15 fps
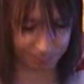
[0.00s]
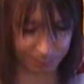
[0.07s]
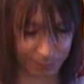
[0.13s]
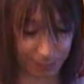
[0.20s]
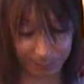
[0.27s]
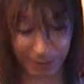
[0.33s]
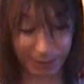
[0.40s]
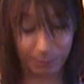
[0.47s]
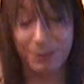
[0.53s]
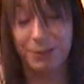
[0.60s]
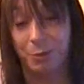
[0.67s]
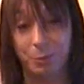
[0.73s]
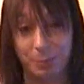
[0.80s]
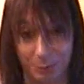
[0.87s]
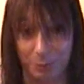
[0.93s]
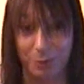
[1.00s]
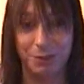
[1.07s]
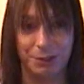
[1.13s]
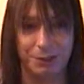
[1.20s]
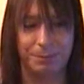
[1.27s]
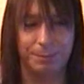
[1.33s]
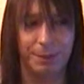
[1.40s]
In many ways I hope it
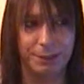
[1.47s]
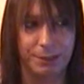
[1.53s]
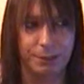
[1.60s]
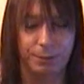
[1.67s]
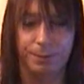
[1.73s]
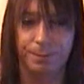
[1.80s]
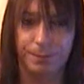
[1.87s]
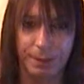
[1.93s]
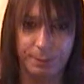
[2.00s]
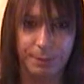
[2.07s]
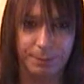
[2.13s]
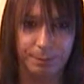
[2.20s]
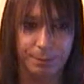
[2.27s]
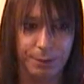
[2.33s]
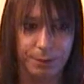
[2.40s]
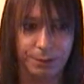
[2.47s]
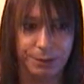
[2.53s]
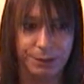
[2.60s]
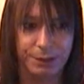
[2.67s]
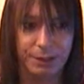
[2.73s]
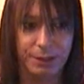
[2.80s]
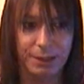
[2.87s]
was masculine and feminine,
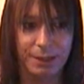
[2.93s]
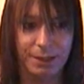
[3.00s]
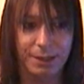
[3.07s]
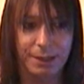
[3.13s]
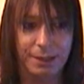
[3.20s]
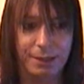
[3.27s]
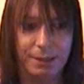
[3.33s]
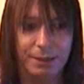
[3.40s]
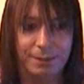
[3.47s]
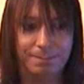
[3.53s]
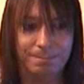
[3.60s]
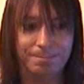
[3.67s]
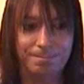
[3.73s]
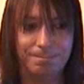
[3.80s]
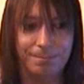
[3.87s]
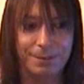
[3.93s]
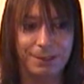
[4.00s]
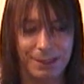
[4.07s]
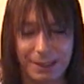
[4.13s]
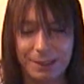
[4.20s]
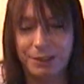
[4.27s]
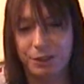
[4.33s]
because
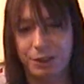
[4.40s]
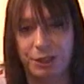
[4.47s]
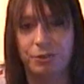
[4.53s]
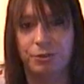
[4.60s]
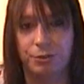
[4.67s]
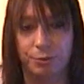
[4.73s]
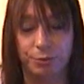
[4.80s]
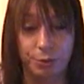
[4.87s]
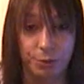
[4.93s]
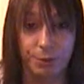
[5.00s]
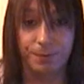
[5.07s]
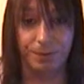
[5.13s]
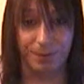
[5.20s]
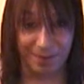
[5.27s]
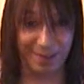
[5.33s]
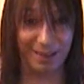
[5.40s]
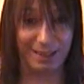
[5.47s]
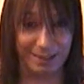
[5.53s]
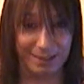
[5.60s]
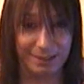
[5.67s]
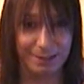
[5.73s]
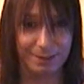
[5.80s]
sex and gender are two different
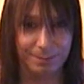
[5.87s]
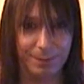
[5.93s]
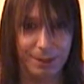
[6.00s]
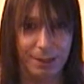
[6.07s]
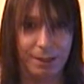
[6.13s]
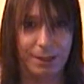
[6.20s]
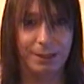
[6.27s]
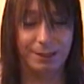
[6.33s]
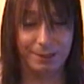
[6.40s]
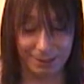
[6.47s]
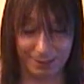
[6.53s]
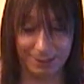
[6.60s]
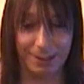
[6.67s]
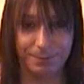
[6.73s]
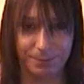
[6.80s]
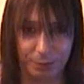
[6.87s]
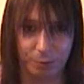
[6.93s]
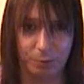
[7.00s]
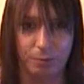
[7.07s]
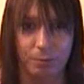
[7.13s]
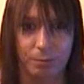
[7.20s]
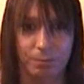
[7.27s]
things, and it is, after
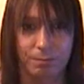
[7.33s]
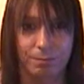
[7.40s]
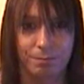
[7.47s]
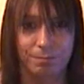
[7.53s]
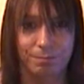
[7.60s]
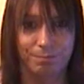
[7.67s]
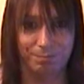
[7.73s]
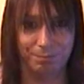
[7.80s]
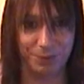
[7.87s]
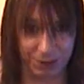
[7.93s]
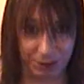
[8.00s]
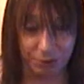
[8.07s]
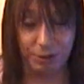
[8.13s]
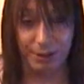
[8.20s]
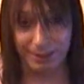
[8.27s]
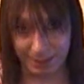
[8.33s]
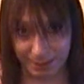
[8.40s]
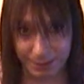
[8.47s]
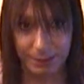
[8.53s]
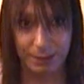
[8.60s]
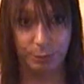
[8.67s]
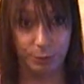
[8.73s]
all, gender
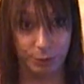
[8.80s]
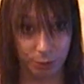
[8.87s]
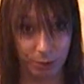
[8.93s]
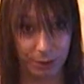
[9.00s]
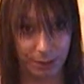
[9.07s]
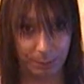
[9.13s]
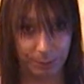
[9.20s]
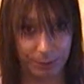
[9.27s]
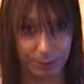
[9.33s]
identity we're talking about